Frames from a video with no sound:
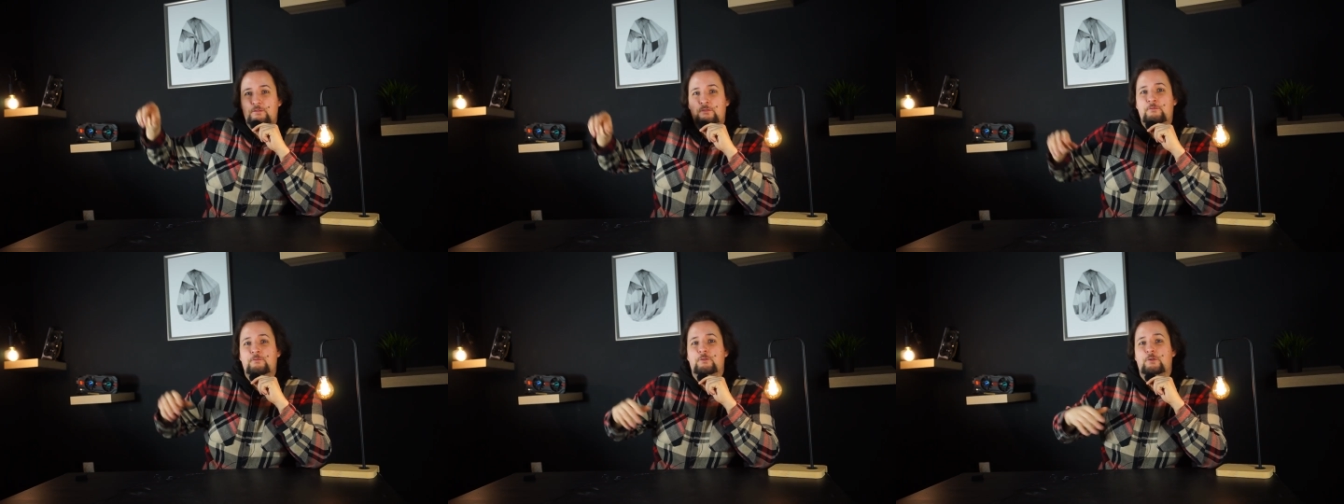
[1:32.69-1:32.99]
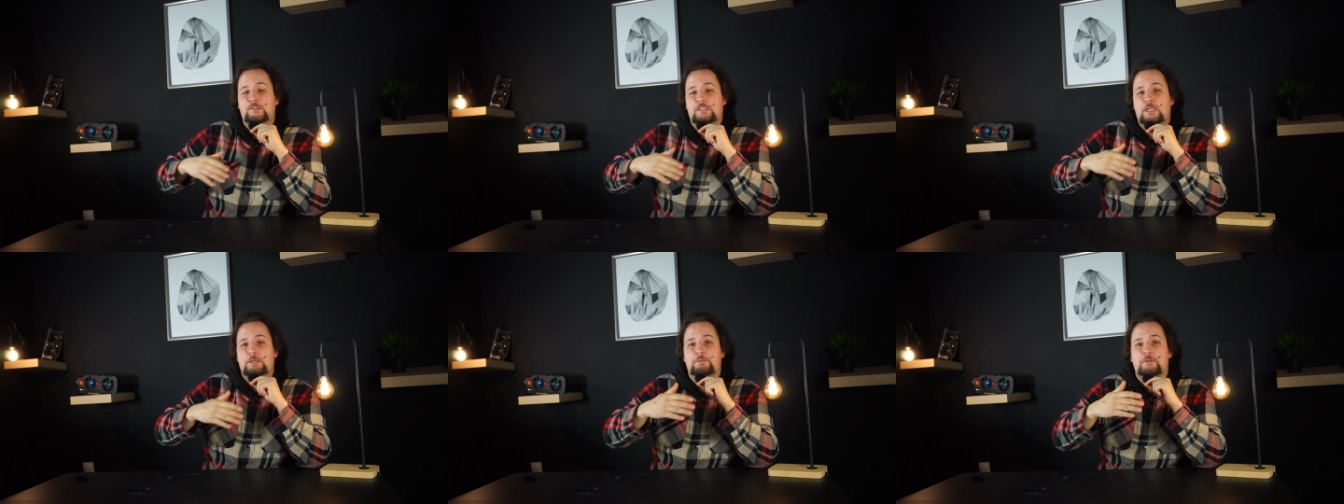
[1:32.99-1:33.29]
For
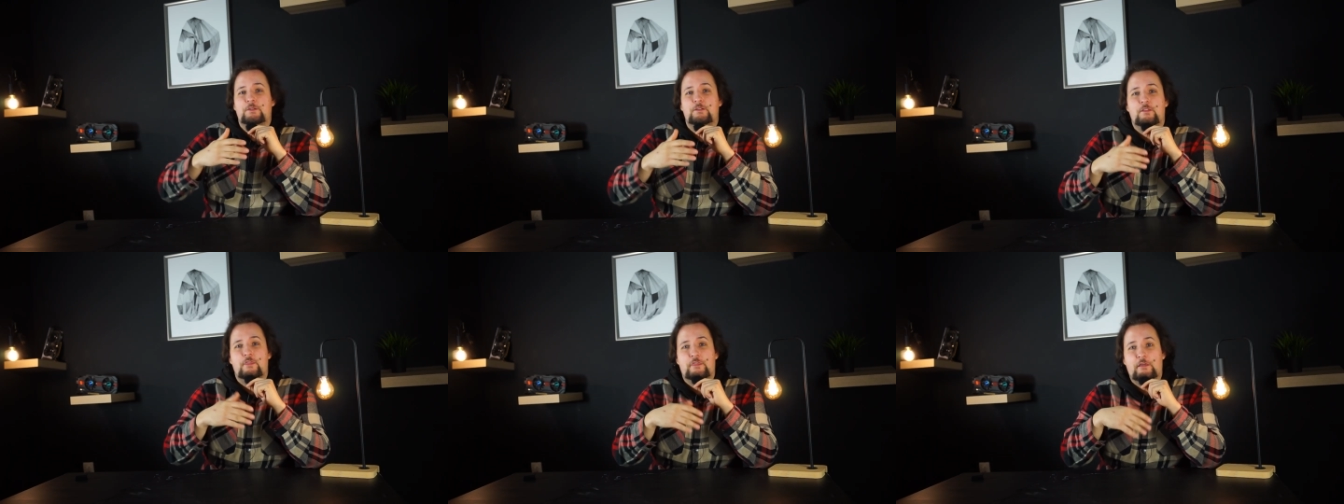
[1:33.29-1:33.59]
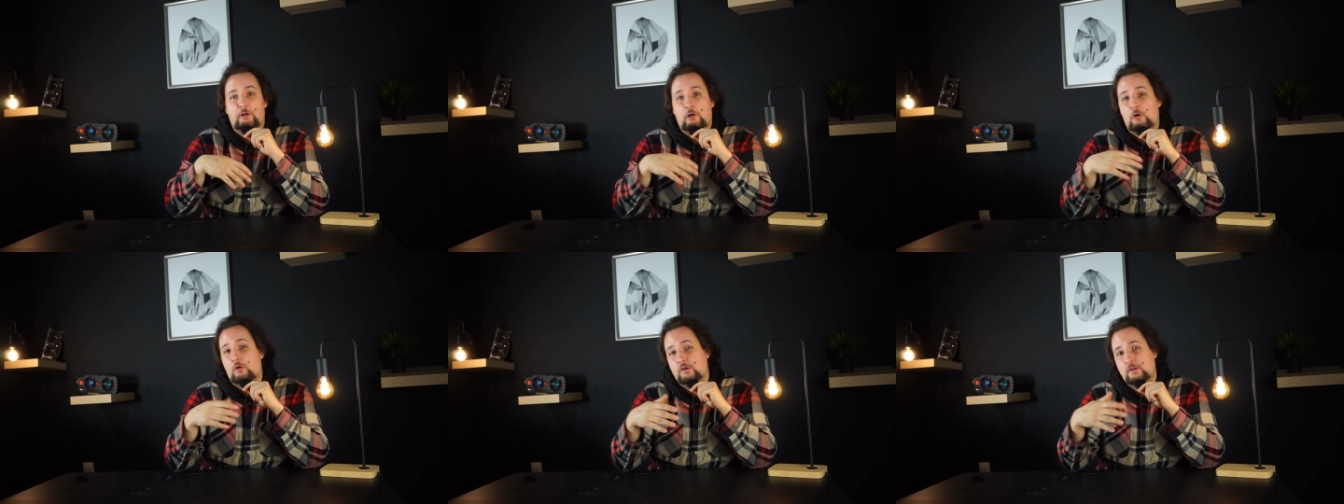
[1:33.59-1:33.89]
example, the
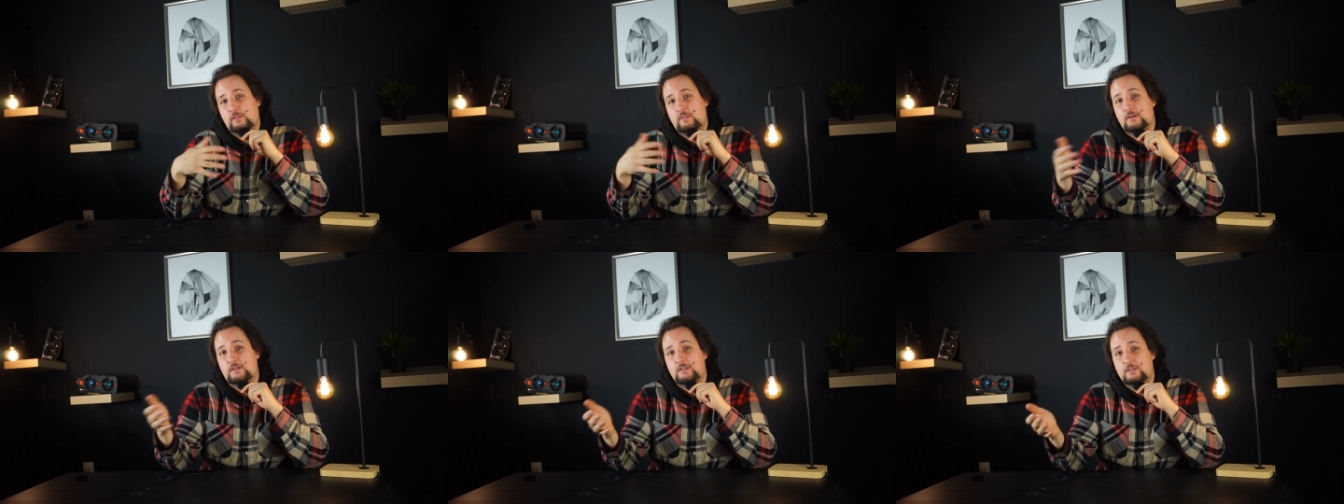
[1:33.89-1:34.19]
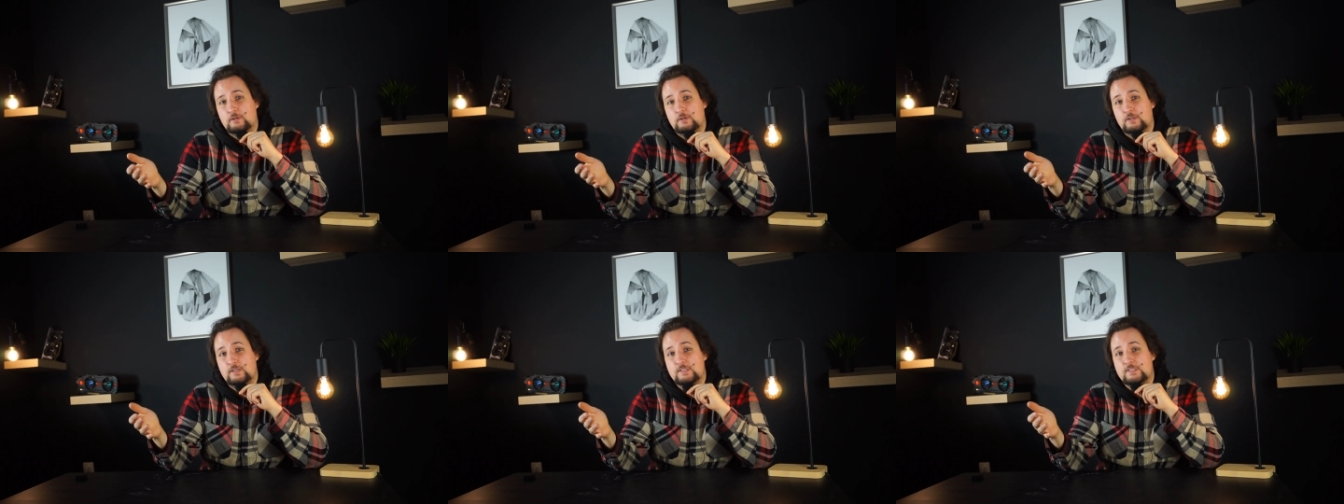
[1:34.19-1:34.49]
longer the
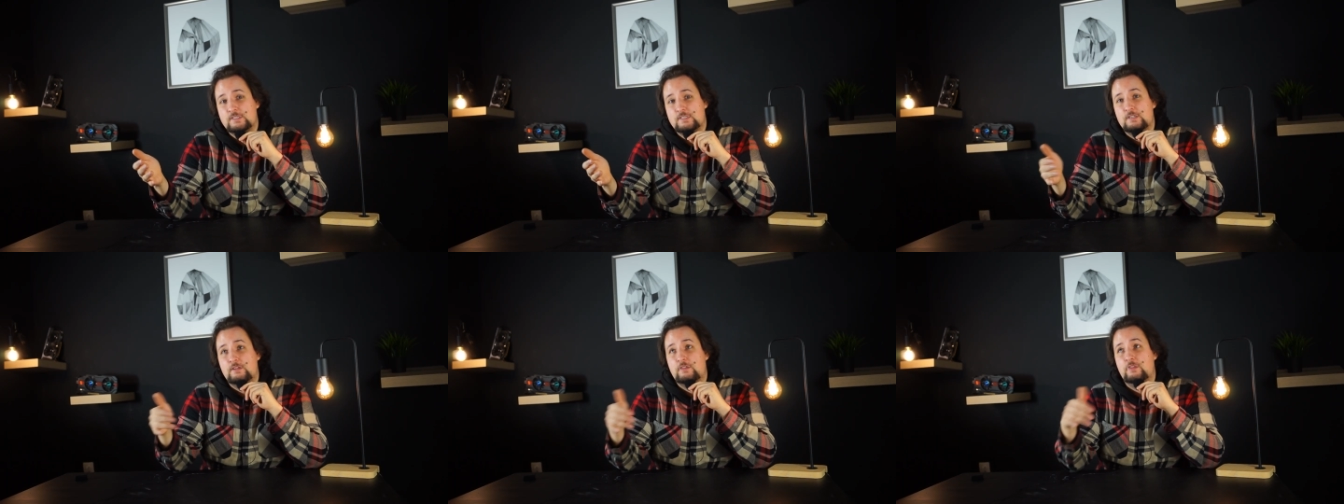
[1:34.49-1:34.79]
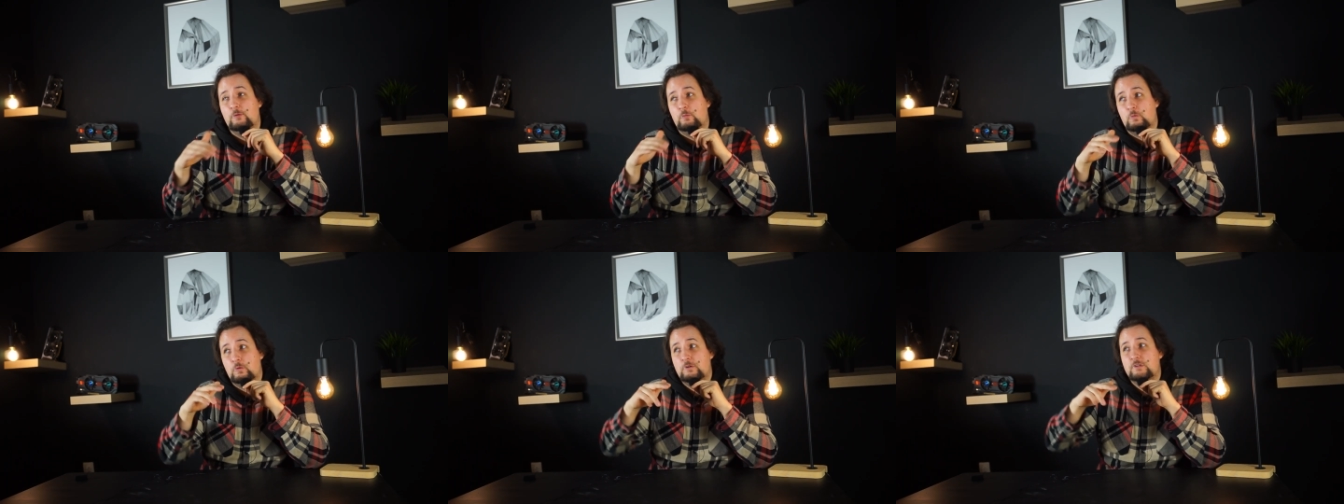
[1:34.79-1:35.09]
gear is,
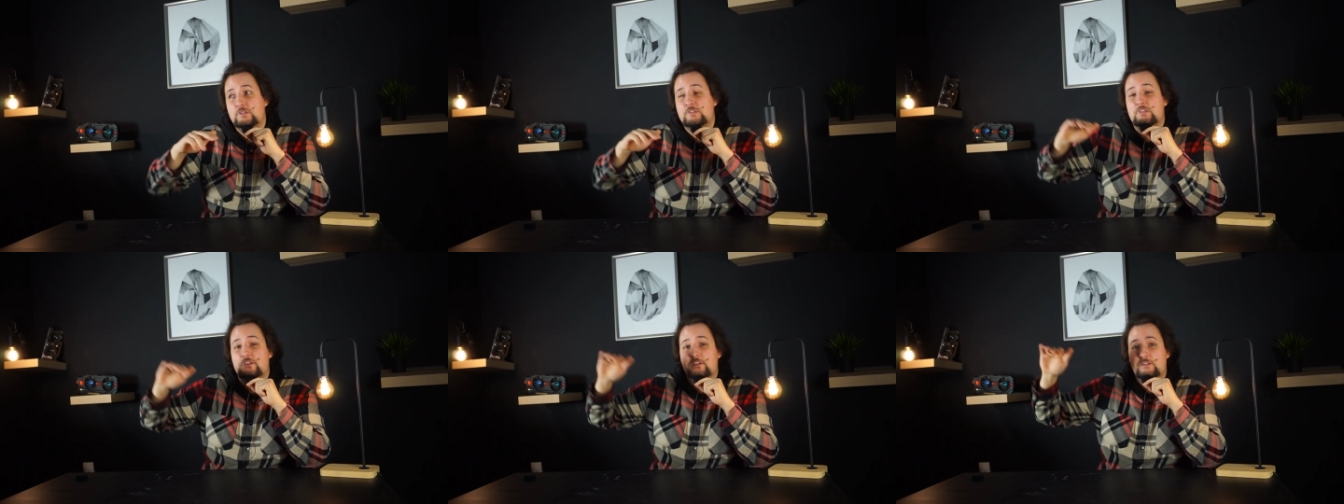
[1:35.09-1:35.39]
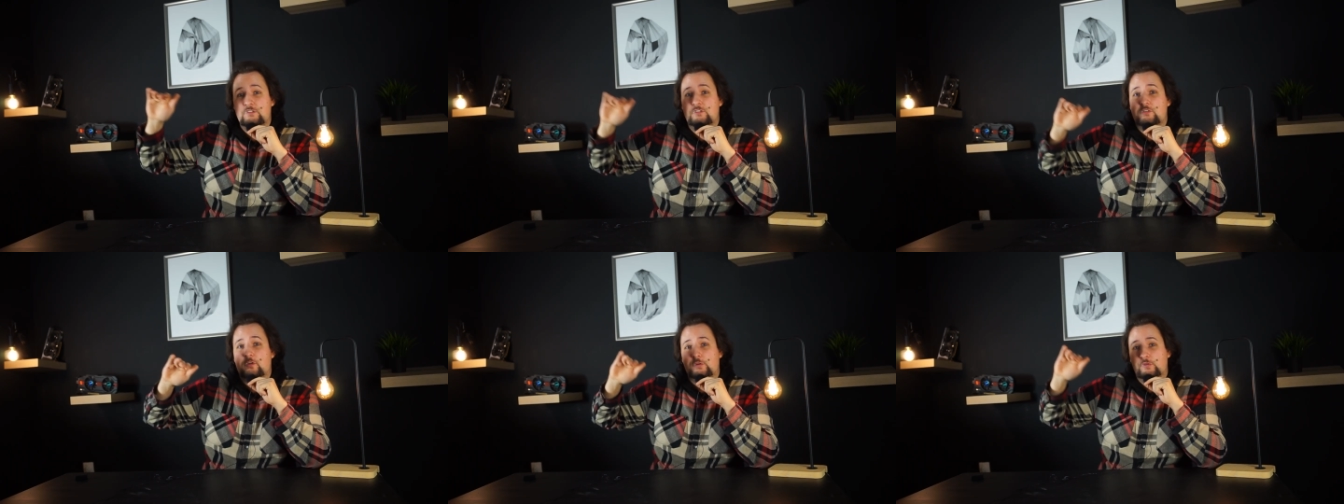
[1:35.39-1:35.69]
the worse this
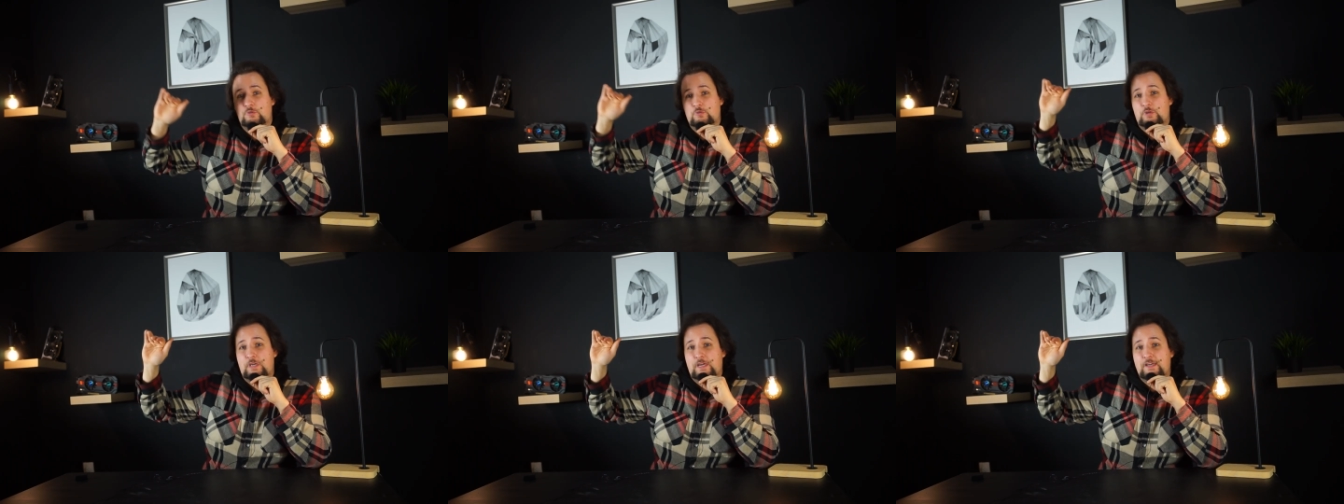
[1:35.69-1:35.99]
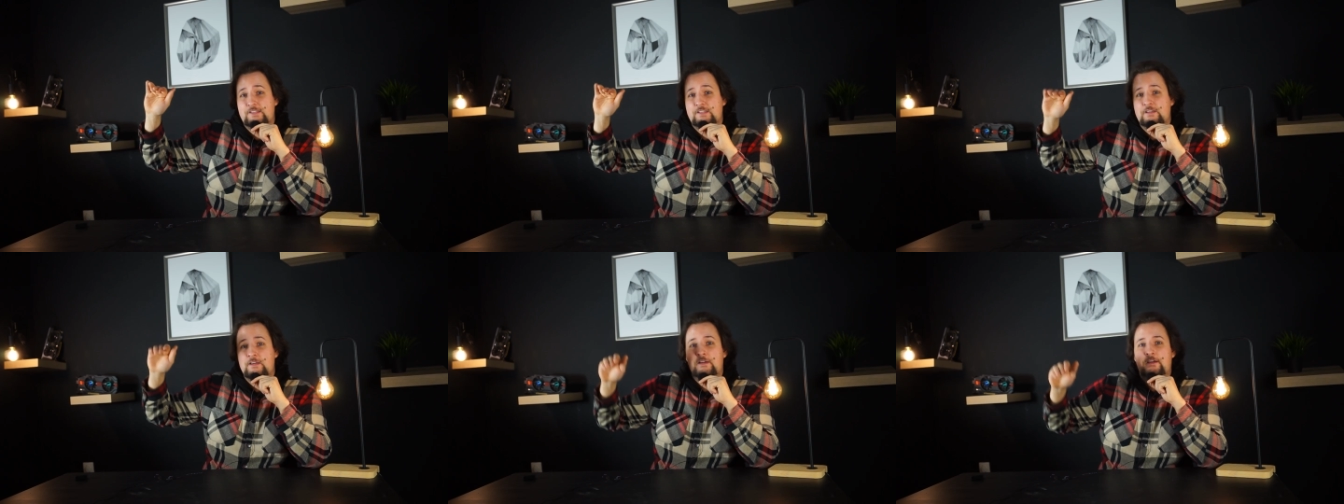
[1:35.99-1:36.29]
is going to
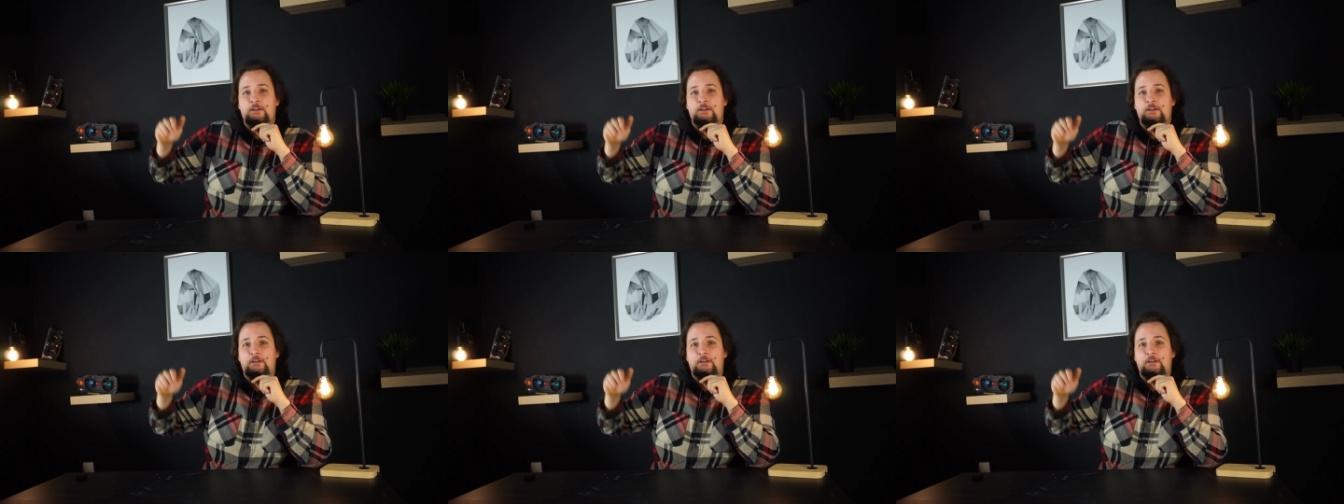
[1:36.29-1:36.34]
get.